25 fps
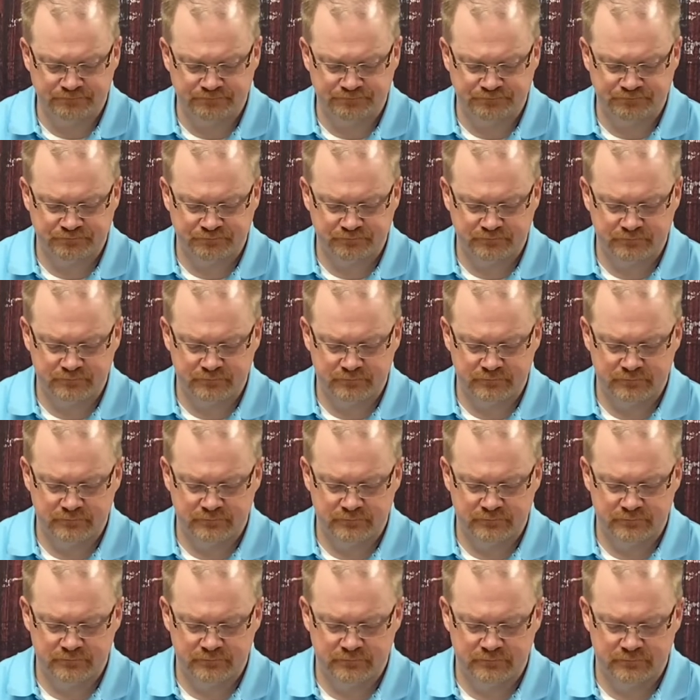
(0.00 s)

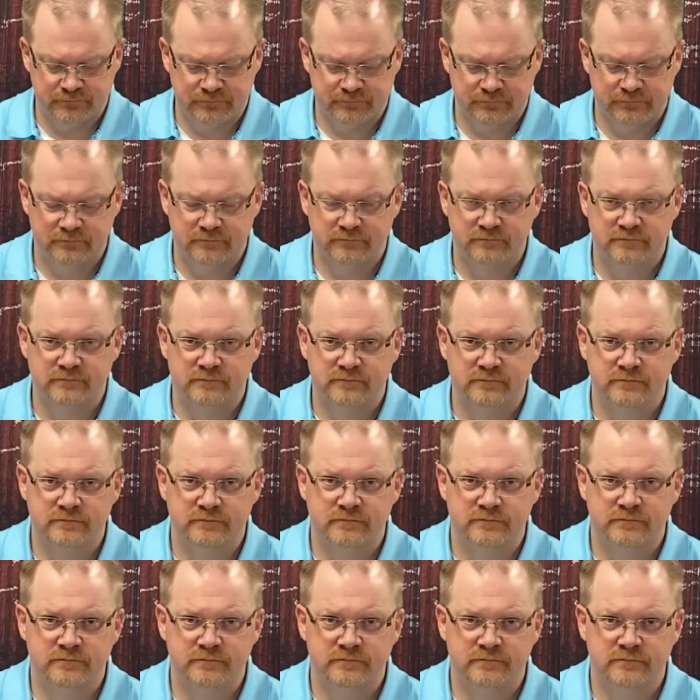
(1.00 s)

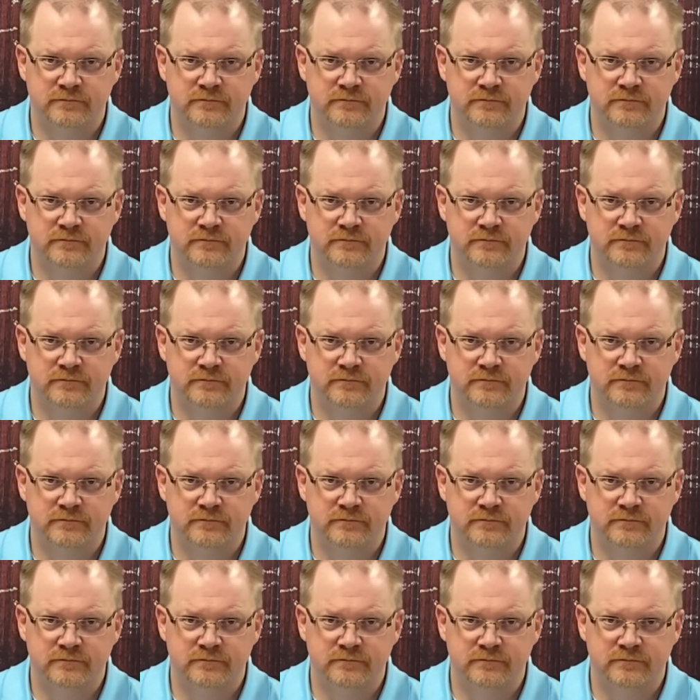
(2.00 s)
(no one is talking)